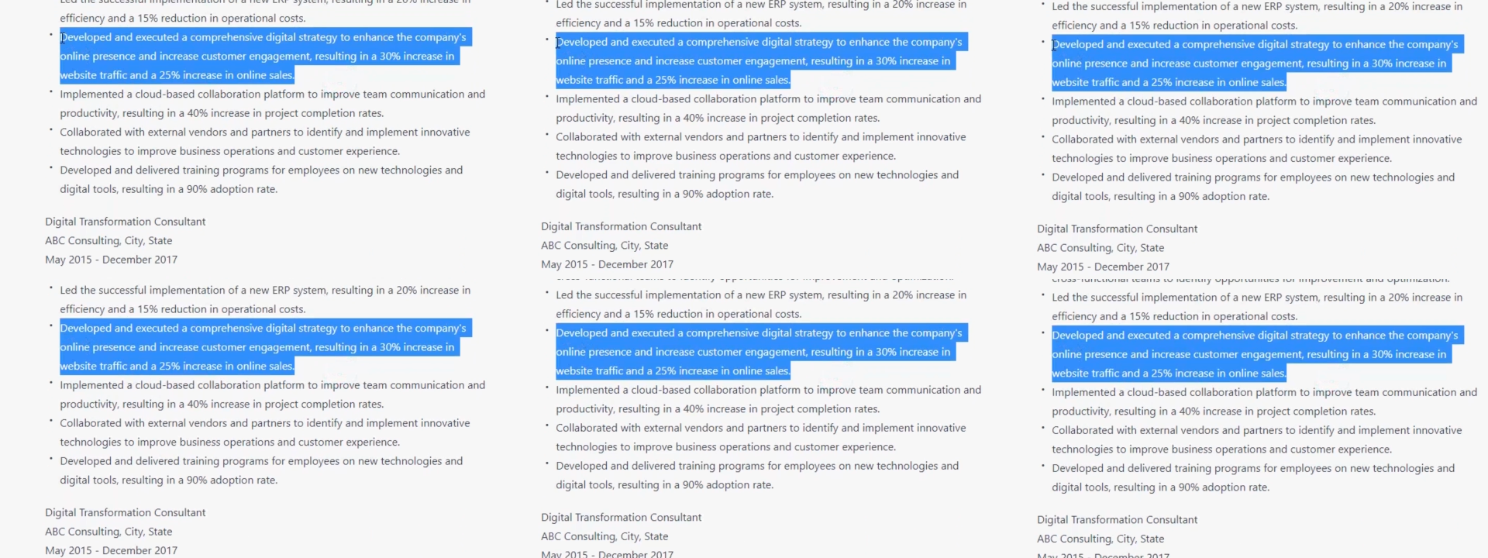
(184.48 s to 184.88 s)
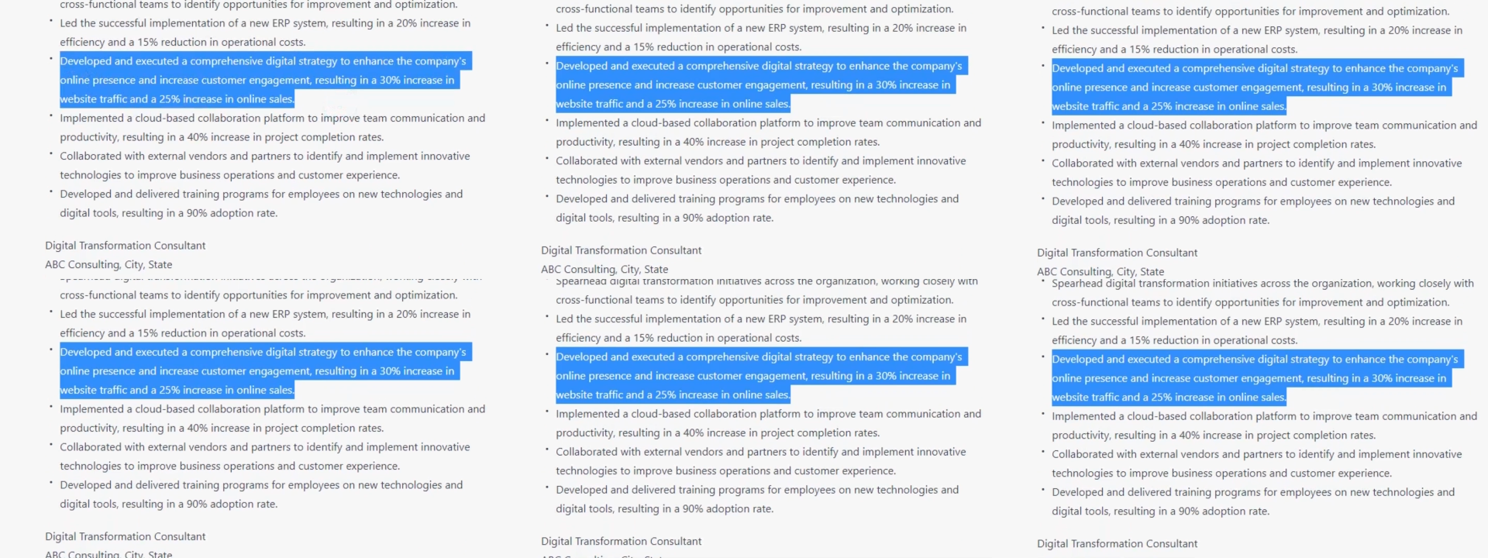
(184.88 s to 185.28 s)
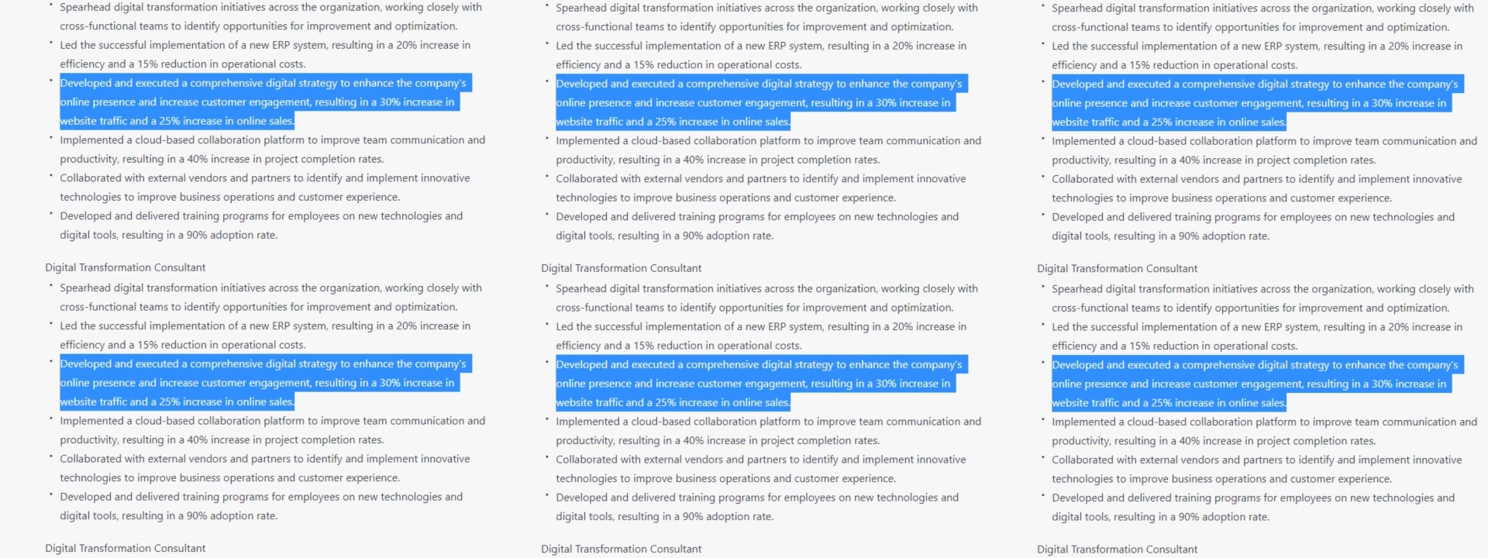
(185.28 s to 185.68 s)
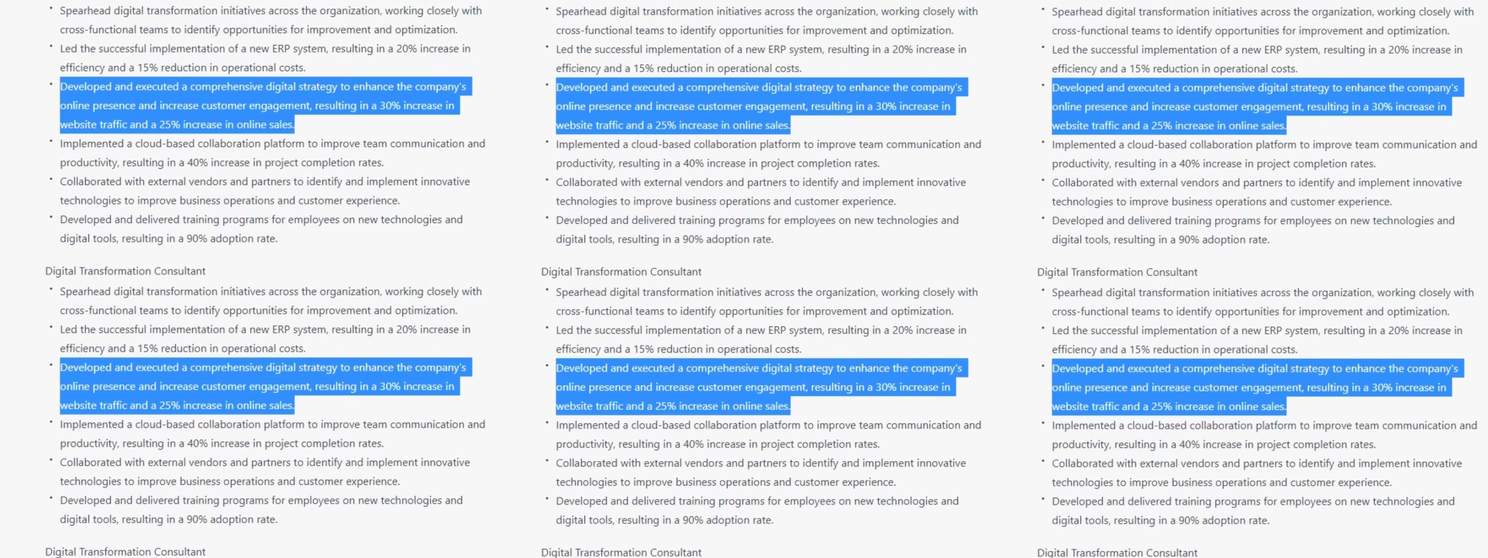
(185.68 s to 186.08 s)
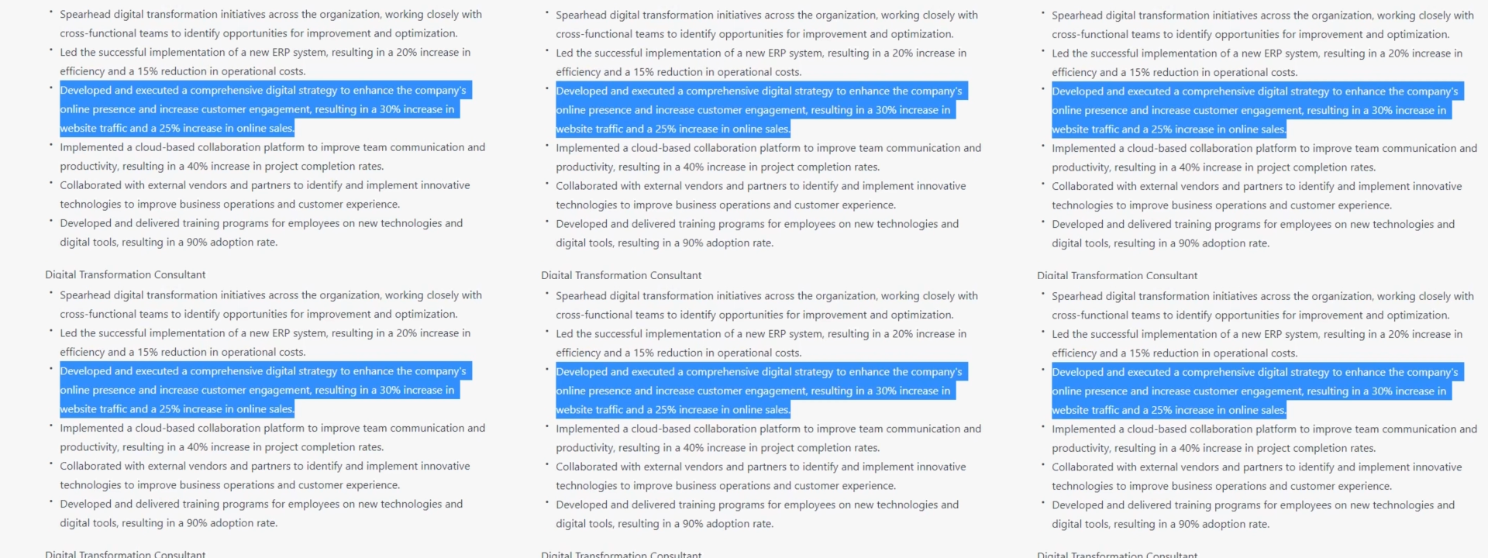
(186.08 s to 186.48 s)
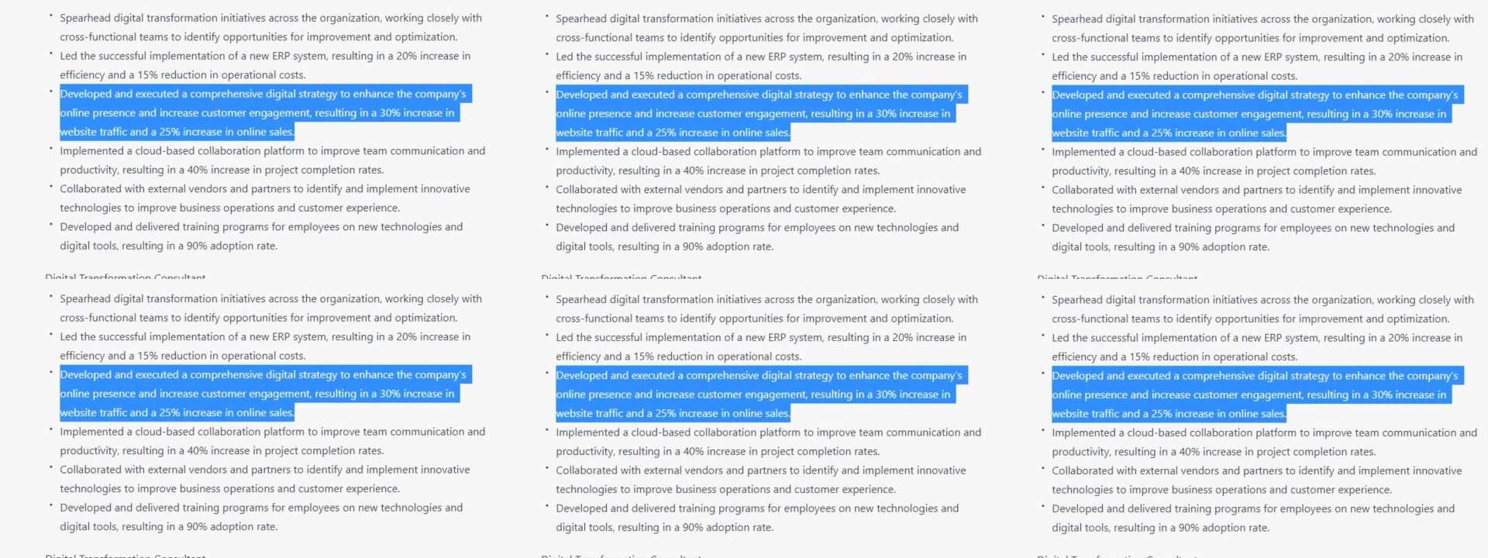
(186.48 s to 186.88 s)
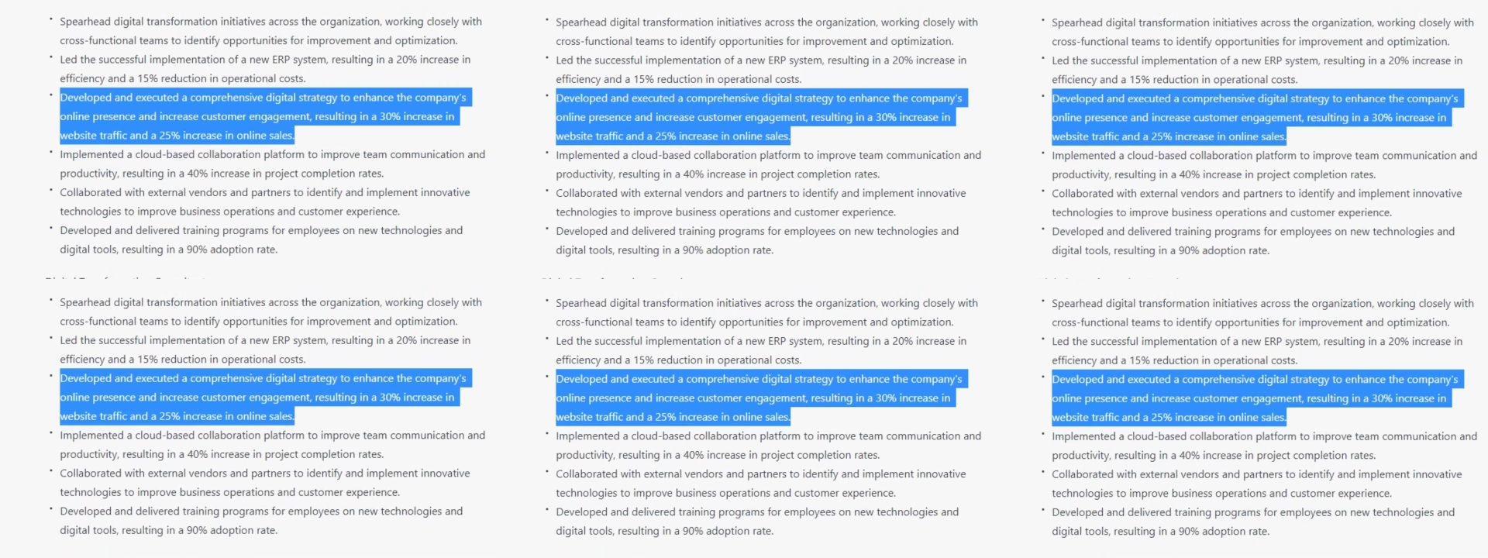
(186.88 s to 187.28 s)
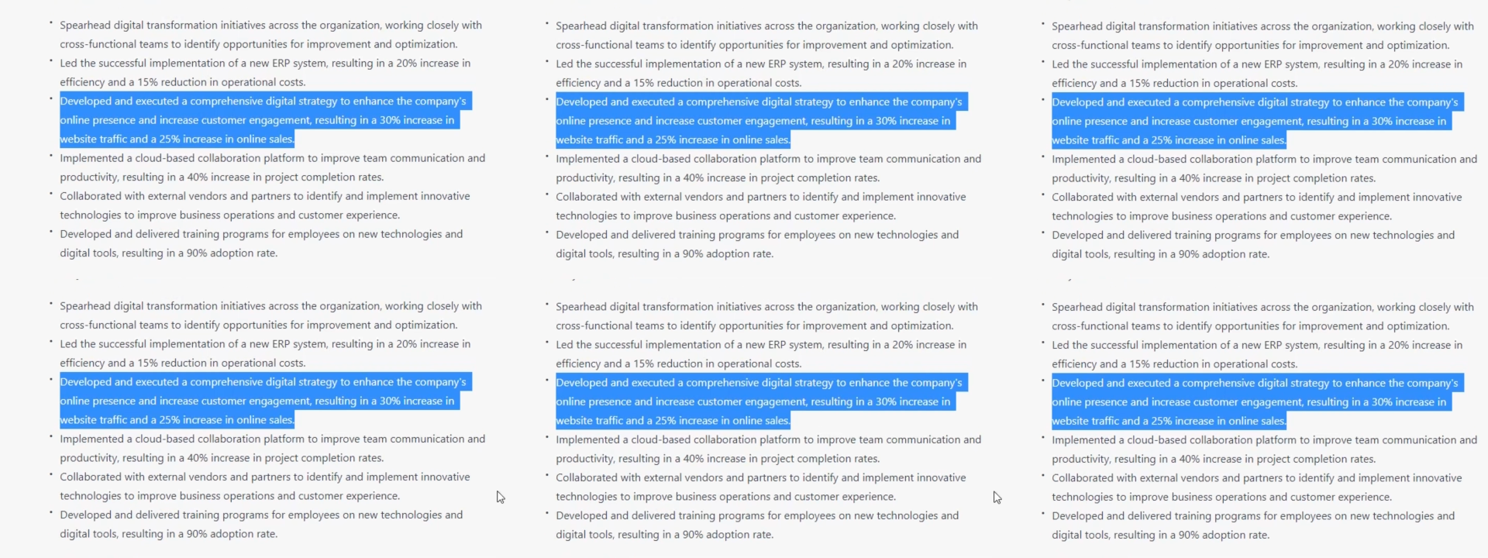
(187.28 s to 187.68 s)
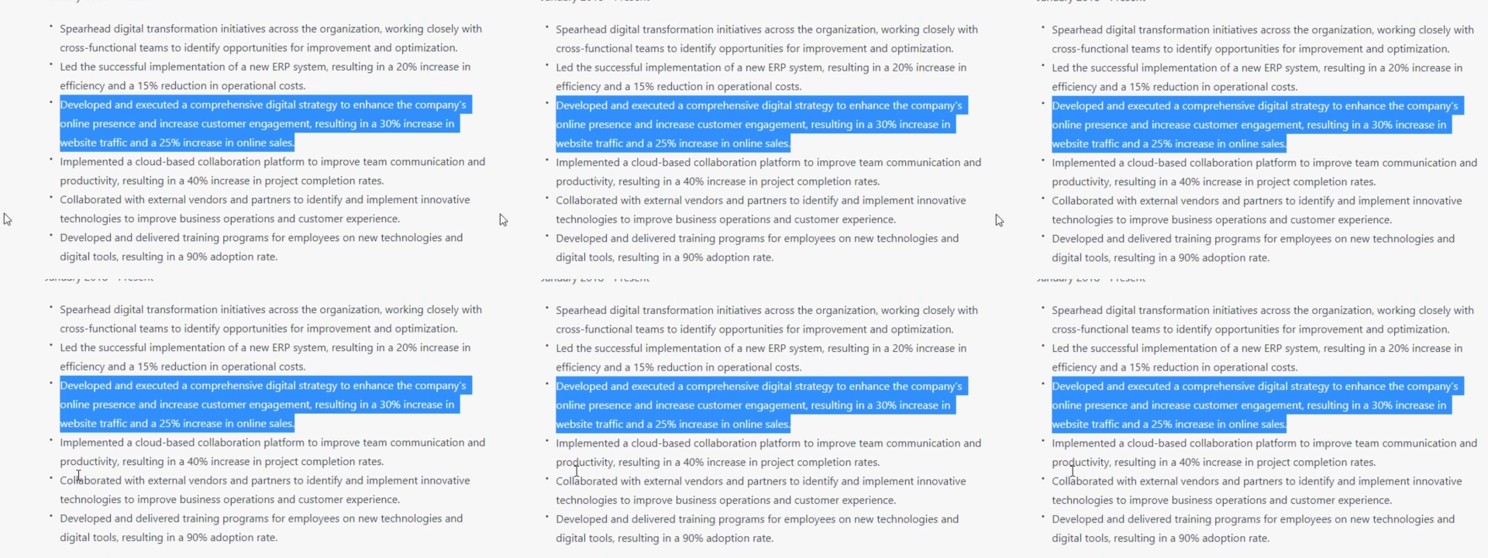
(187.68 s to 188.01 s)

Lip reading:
[unreadable: no face in view]